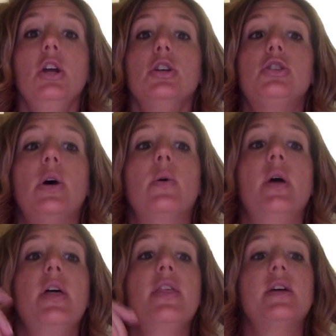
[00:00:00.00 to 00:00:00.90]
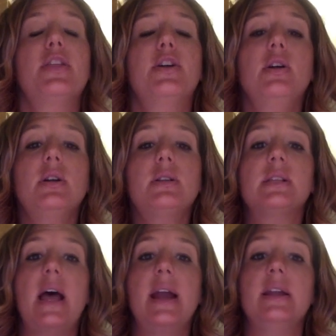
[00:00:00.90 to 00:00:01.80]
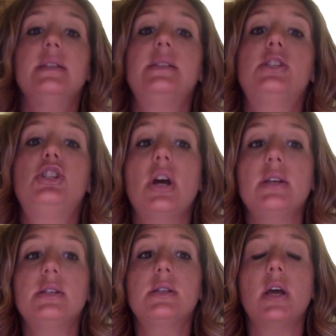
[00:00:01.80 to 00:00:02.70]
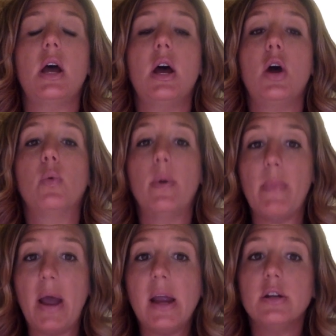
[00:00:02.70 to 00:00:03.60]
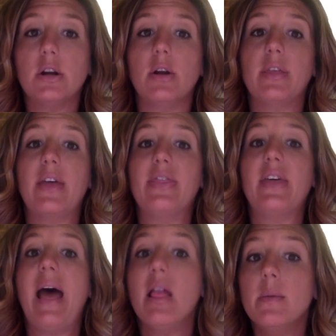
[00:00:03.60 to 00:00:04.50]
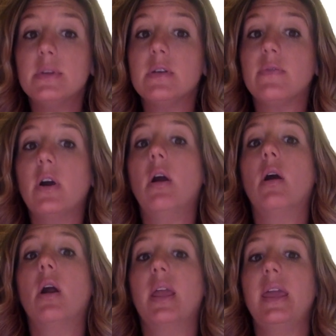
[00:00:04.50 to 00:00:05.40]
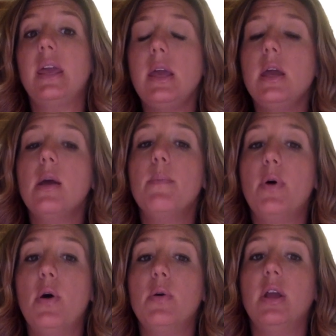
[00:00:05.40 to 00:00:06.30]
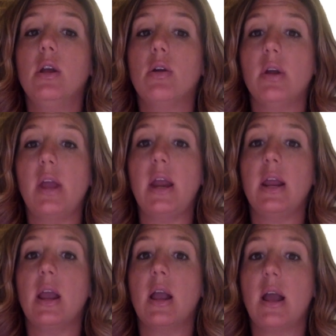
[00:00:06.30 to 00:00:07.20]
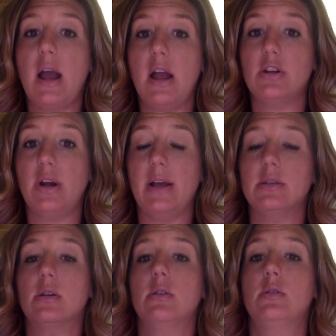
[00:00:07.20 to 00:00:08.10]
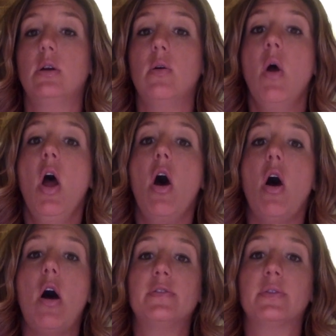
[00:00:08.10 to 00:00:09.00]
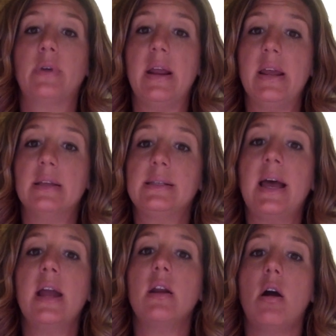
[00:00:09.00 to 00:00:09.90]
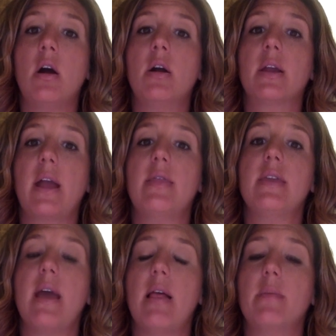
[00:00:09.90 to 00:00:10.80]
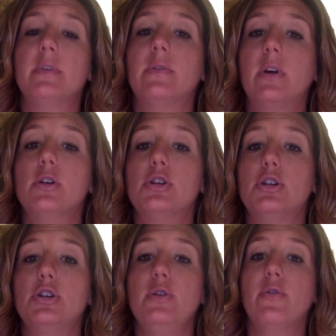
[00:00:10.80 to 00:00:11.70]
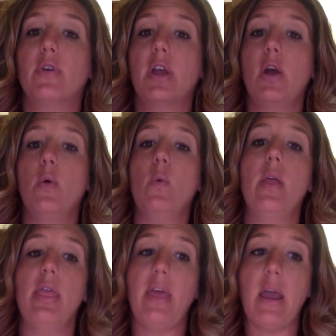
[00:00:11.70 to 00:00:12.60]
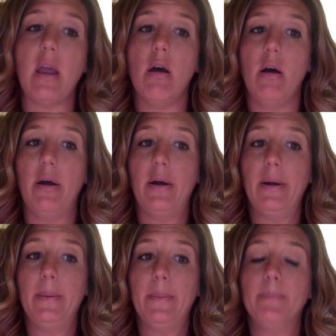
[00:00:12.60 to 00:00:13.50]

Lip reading: So the third slide is just a reminder that the elements of art are a key component in creating contrast. So off the right-hand side are, again, the elements of art should you forget what they are.